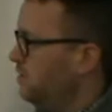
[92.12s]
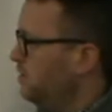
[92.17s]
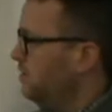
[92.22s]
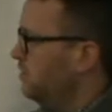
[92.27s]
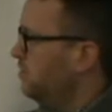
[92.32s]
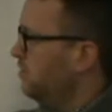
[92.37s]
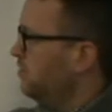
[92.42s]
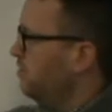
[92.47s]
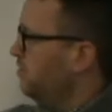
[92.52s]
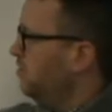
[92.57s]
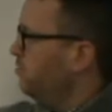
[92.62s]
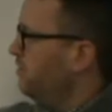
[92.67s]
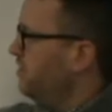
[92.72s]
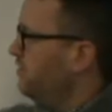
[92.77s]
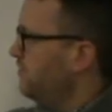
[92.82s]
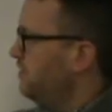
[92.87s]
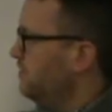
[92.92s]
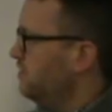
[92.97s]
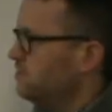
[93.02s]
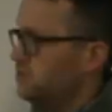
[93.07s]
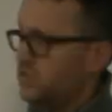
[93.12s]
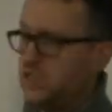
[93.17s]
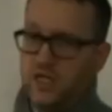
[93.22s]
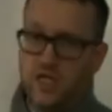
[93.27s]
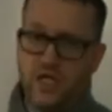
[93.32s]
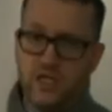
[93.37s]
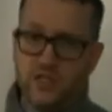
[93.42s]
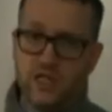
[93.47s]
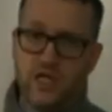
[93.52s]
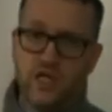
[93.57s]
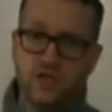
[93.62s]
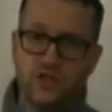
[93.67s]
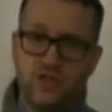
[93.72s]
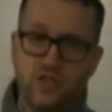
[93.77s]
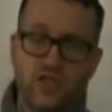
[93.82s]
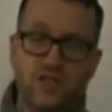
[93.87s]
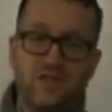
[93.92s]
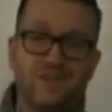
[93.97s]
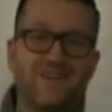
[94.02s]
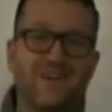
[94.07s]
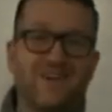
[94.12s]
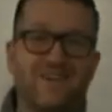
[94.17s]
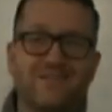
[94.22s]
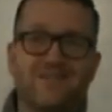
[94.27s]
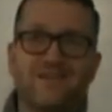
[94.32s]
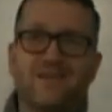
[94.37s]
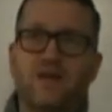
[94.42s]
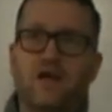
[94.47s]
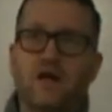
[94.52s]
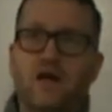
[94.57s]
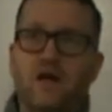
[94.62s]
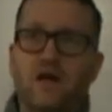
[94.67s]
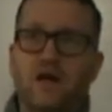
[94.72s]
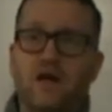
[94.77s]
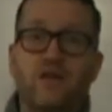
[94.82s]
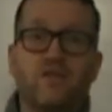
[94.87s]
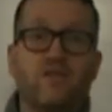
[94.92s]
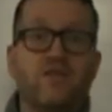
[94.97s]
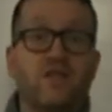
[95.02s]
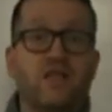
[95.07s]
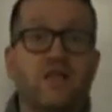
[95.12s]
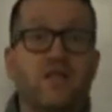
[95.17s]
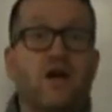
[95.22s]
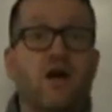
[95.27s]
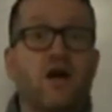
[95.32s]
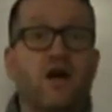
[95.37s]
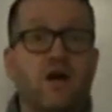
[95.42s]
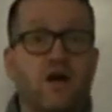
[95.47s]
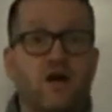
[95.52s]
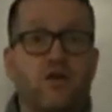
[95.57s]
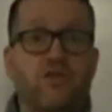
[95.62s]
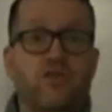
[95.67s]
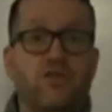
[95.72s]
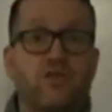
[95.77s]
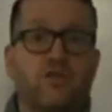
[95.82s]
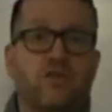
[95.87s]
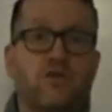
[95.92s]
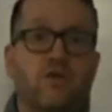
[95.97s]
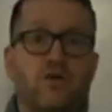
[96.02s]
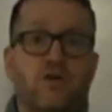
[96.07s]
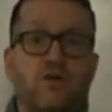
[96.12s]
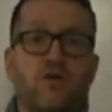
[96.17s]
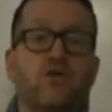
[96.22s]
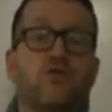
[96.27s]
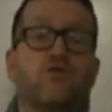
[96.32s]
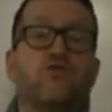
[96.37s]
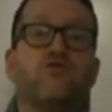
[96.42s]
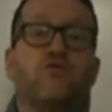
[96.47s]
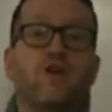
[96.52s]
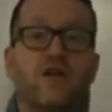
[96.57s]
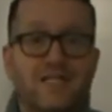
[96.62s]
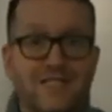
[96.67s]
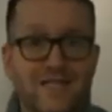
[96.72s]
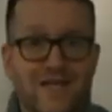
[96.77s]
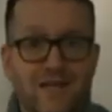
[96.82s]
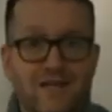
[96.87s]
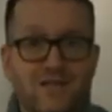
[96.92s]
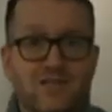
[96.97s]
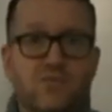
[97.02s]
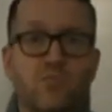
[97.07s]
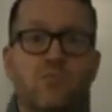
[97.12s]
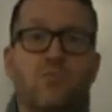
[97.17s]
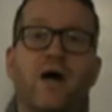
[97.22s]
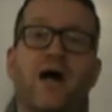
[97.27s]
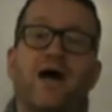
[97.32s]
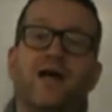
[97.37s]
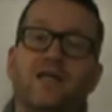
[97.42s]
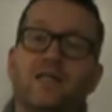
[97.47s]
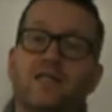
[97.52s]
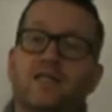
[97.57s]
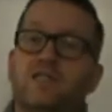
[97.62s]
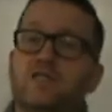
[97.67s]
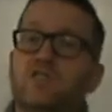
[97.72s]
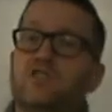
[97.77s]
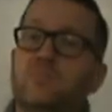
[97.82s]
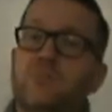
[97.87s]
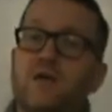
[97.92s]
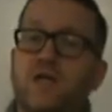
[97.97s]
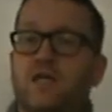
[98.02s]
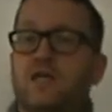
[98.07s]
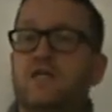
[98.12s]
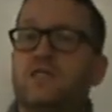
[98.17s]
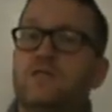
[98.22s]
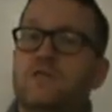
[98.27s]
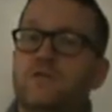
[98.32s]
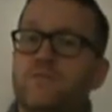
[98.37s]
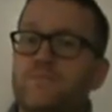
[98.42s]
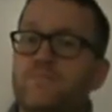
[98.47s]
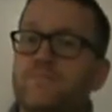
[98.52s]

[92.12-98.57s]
Long wave energy is energy that the Earth radiates back into space.